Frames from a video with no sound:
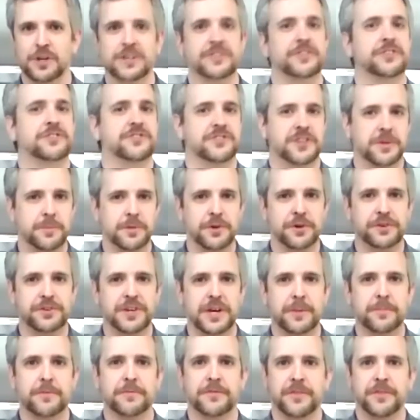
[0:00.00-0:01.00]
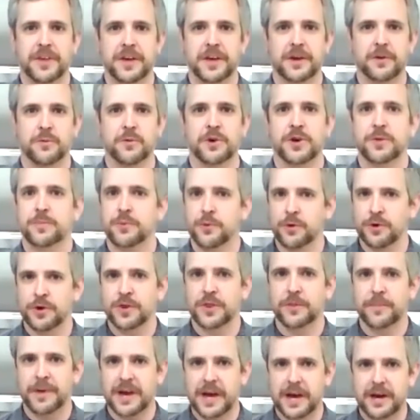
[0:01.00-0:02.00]
It's a similar type of thing where you pour in
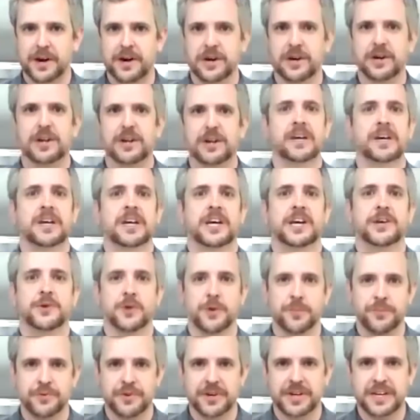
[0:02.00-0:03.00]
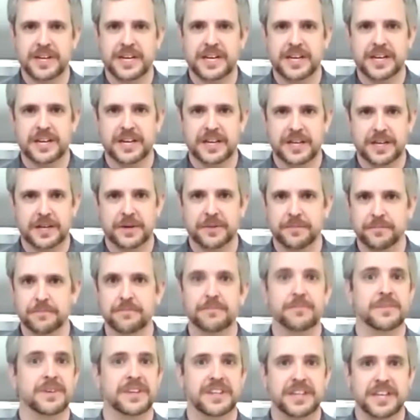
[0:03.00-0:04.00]
the batter into a preheated
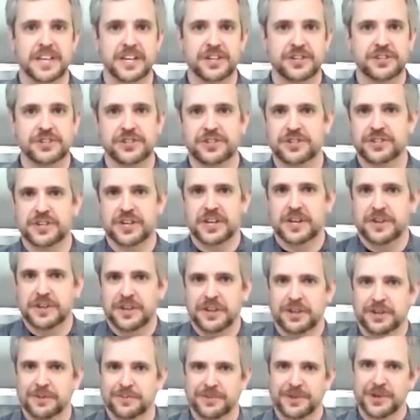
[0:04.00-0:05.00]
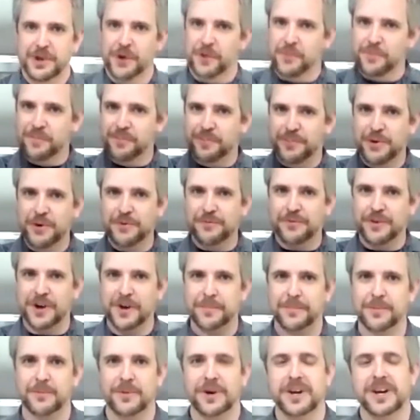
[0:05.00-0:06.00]
dish and it'll, poof
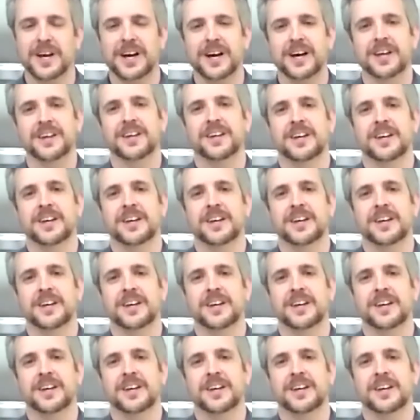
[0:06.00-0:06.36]
up and whatnot.